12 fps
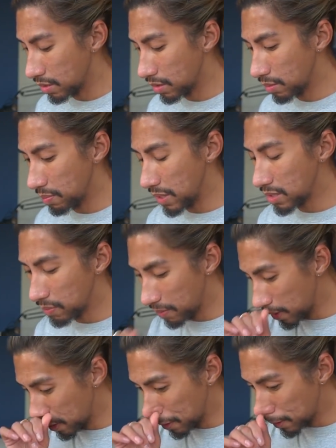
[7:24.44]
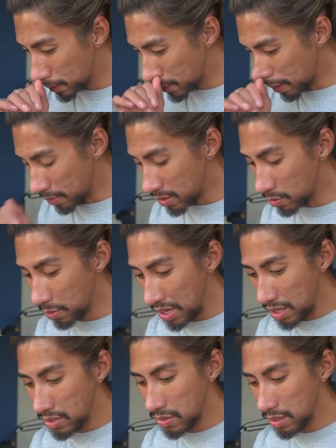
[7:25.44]
The Page of Pentacles, someone is
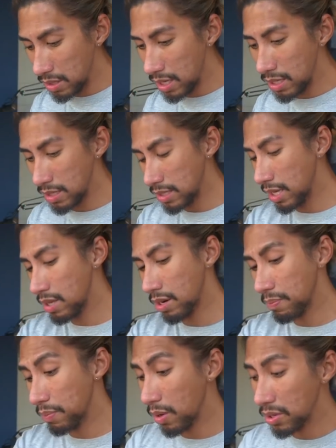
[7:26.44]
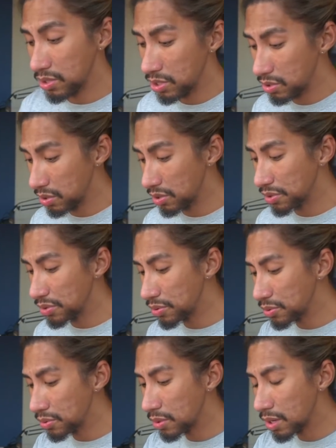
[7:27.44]
waiting so that they can say their apology to
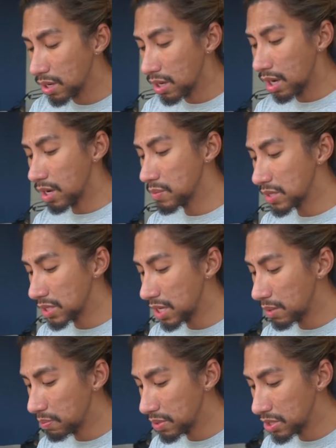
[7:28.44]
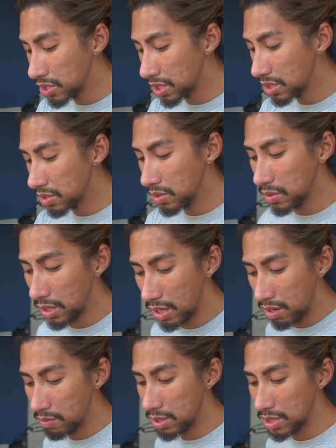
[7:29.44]
you, how much they appreciate you, and
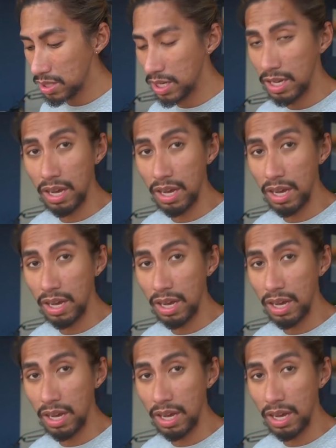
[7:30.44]
how much they